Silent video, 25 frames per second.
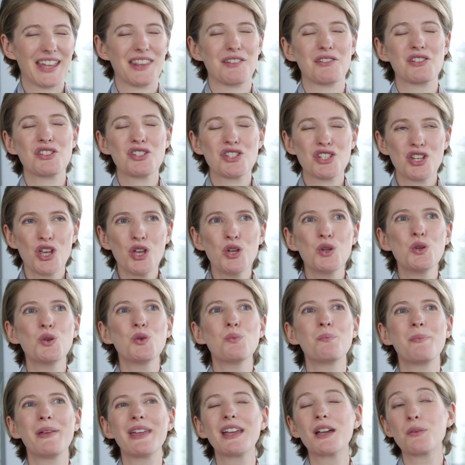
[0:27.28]
There are two
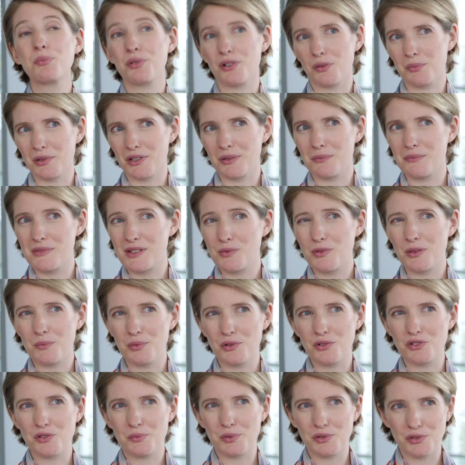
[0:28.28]
big problems with
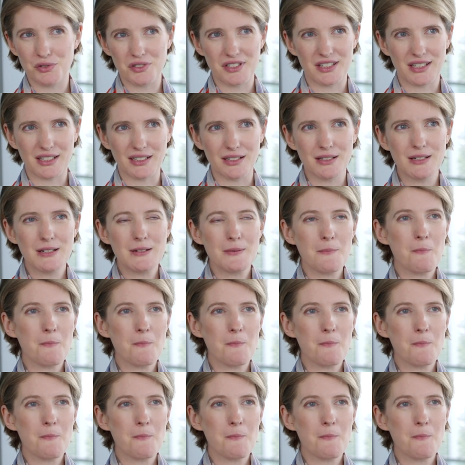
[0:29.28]
board reporting.